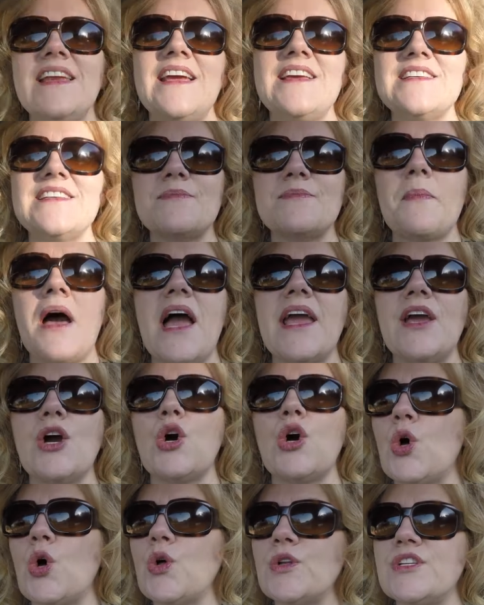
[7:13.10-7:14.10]
is my
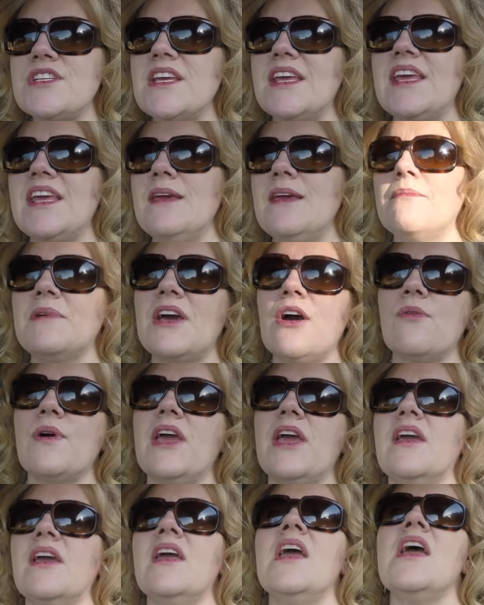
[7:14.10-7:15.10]
goal to keep
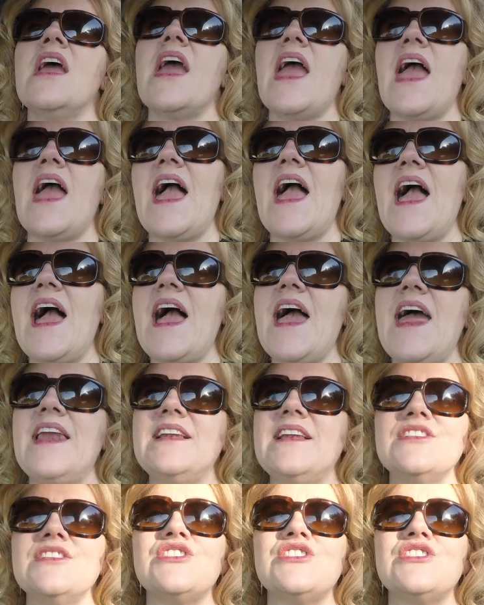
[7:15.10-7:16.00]
going. And